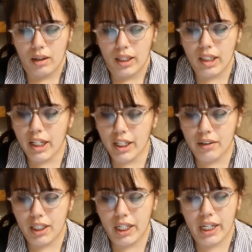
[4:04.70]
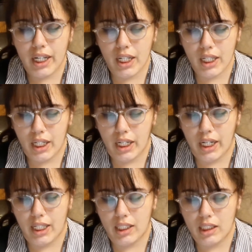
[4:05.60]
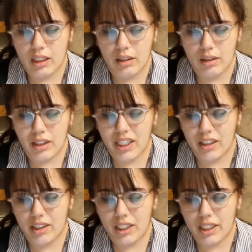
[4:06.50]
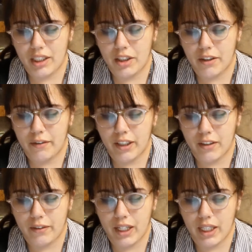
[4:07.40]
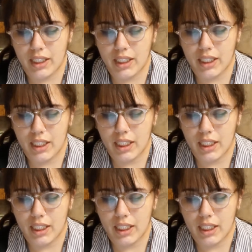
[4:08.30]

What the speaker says: Thank you, Deanna. Anne looked earnestly into her friend's face.